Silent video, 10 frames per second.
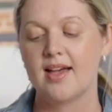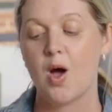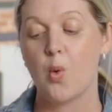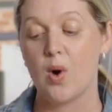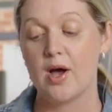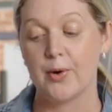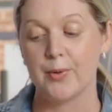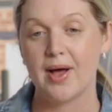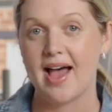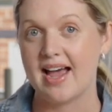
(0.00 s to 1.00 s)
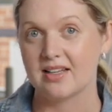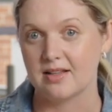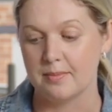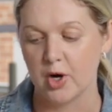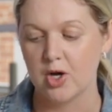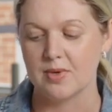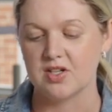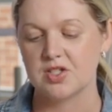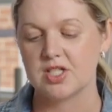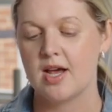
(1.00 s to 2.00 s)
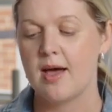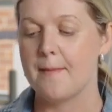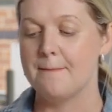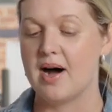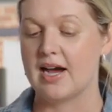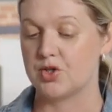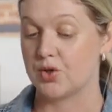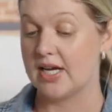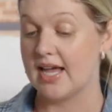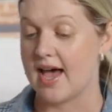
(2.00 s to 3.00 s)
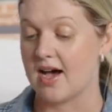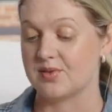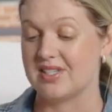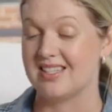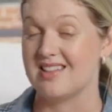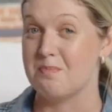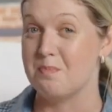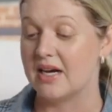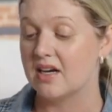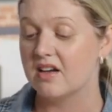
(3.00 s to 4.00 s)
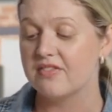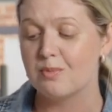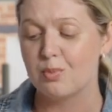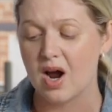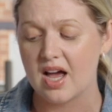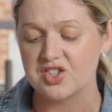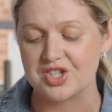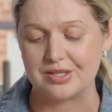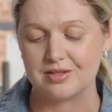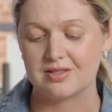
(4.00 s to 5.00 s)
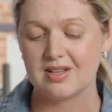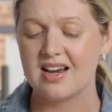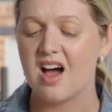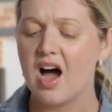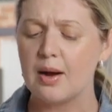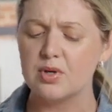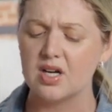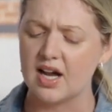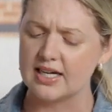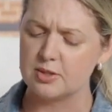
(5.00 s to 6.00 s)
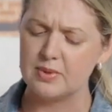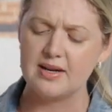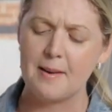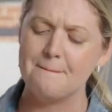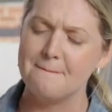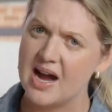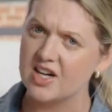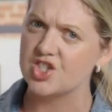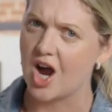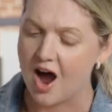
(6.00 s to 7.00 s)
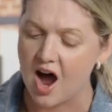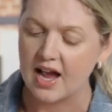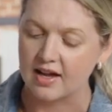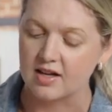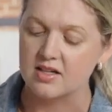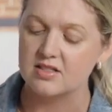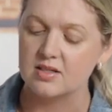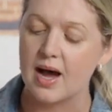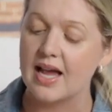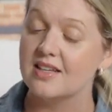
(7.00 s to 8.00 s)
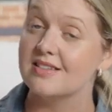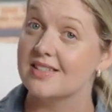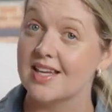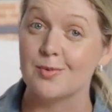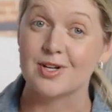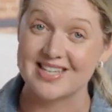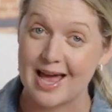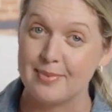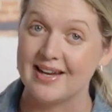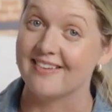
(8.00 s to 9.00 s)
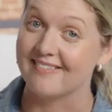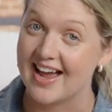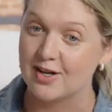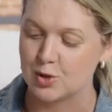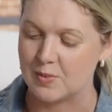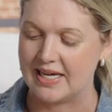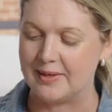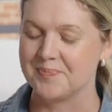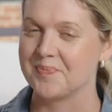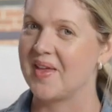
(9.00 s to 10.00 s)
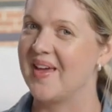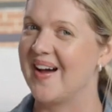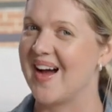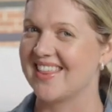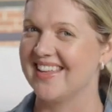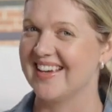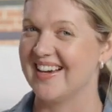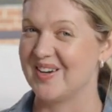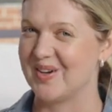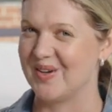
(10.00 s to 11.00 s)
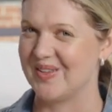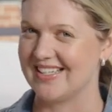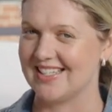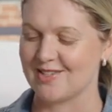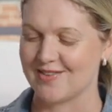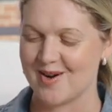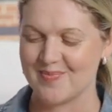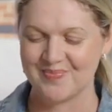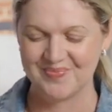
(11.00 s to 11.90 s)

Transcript: Well, at the moment, my tree house is in the middle of the branches and I would like to be much higher so I can see what's happening around me. I think I know who this is from.